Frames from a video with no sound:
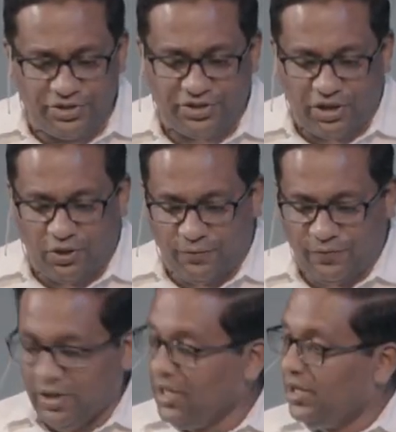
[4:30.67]
from the
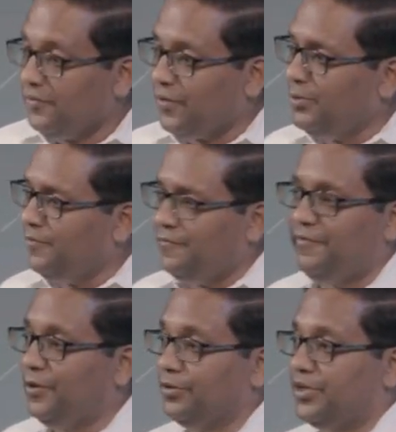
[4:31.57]
filth that's on the
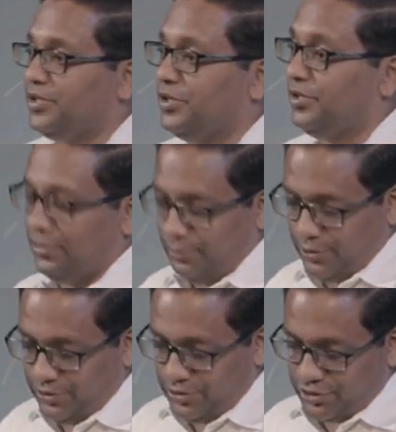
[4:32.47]
computer screen so
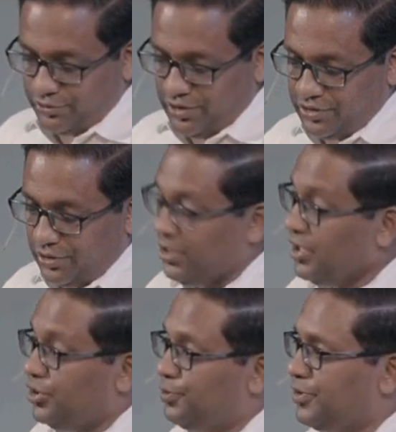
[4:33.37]
you protect
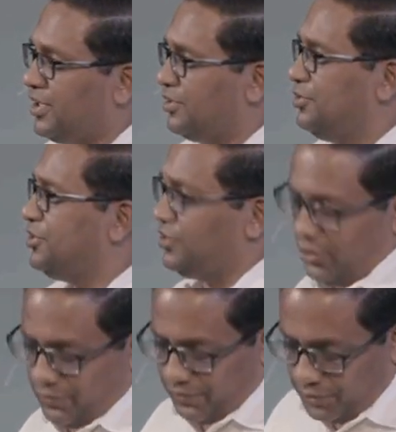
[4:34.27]
yourself and your family
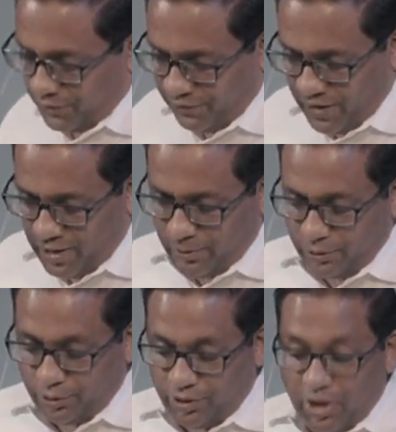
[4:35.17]
or or
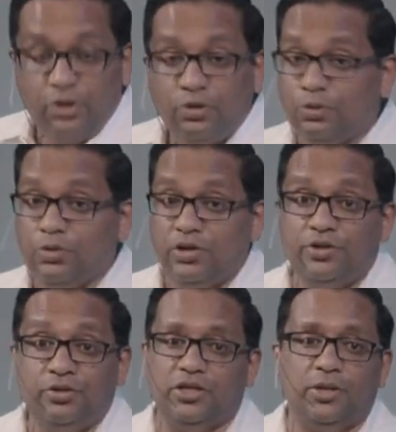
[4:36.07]
you end up
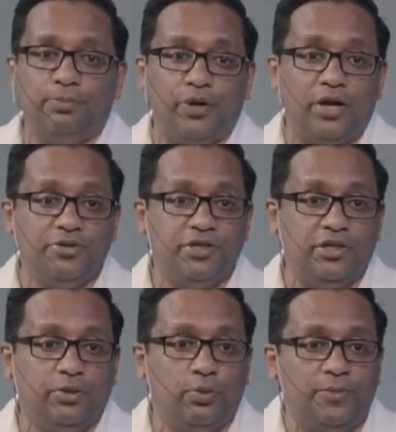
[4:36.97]
browsing websites that
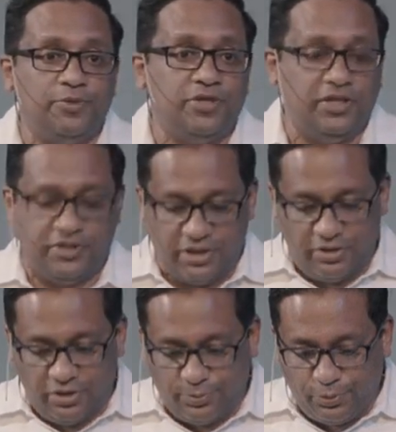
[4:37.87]
are inappropriate
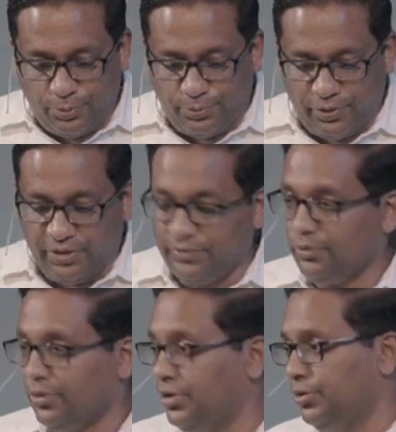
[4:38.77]
when no one else is looking.